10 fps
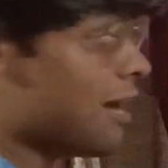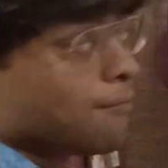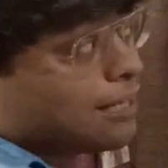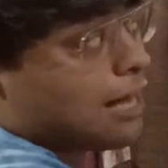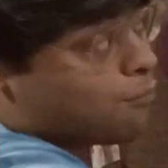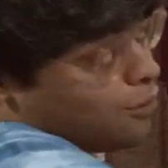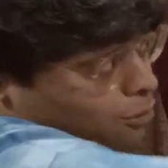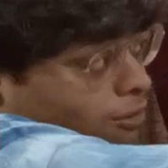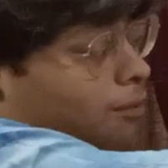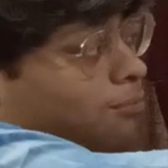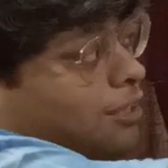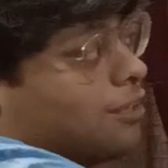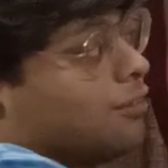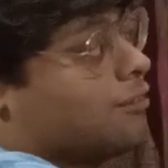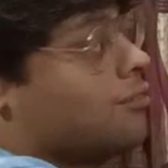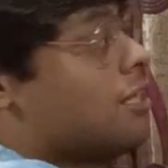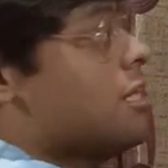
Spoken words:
I mean, I'm going to rub the